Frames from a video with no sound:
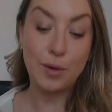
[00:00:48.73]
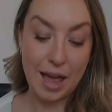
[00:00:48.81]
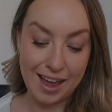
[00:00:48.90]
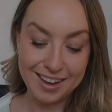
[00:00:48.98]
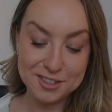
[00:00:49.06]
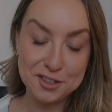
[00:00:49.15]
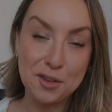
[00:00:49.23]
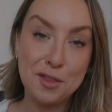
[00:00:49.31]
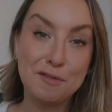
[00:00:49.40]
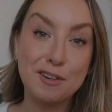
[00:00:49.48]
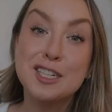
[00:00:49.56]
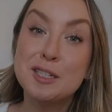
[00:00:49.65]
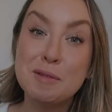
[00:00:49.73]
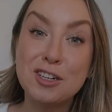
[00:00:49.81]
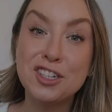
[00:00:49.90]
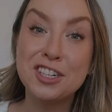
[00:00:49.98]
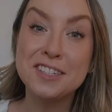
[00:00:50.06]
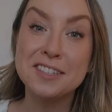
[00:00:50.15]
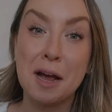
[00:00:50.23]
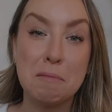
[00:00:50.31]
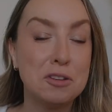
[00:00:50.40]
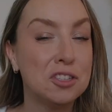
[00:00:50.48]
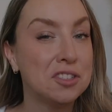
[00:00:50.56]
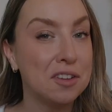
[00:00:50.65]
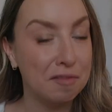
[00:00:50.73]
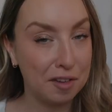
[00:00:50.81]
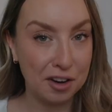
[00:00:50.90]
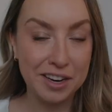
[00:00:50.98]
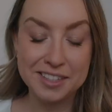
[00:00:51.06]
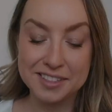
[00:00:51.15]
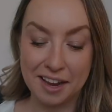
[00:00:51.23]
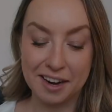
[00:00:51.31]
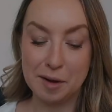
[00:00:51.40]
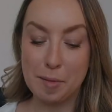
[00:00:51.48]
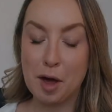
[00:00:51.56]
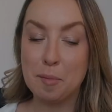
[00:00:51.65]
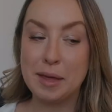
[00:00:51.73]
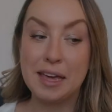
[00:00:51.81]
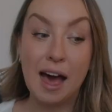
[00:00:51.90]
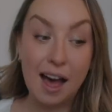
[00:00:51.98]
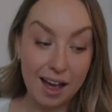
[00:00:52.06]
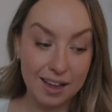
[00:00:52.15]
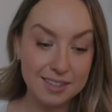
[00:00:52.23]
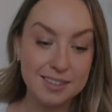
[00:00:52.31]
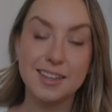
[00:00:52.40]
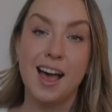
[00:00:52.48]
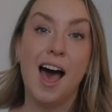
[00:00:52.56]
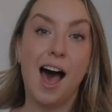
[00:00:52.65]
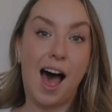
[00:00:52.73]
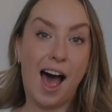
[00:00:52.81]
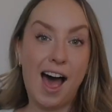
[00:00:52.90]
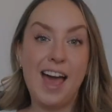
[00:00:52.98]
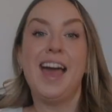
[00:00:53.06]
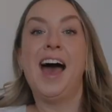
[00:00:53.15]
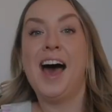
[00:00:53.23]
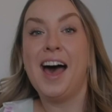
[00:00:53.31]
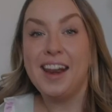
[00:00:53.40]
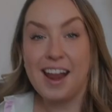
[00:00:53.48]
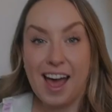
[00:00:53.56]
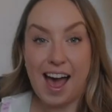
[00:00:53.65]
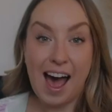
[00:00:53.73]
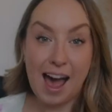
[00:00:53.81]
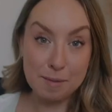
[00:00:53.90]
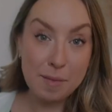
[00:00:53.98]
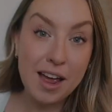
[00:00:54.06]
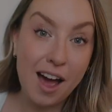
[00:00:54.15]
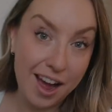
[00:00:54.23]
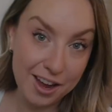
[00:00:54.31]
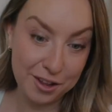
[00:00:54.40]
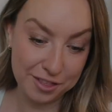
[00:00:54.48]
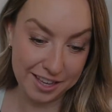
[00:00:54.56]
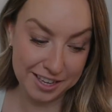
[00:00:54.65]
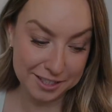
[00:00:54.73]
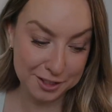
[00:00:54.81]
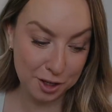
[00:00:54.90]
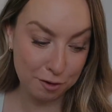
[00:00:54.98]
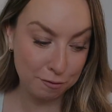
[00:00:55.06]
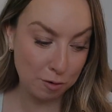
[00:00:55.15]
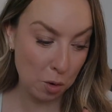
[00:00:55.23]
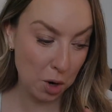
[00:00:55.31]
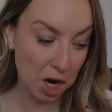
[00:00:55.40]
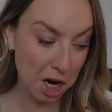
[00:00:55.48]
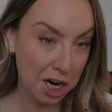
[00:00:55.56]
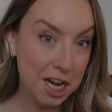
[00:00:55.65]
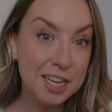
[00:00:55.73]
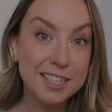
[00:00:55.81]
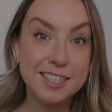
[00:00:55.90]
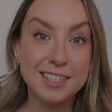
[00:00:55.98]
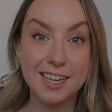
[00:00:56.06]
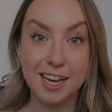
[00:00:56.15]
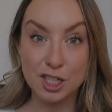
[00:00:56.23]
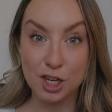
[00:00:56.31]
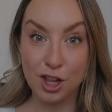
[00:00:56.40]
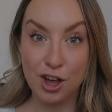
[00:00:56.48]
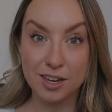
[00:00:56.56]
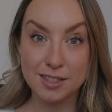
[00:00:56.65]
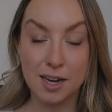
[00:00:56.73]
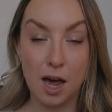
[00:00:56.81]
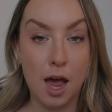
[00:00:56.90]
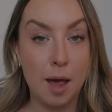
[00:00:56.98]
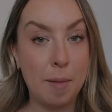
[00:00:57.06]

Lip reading: Okay, so the first purchase I was very excited about because I had my eye on these for such a long time.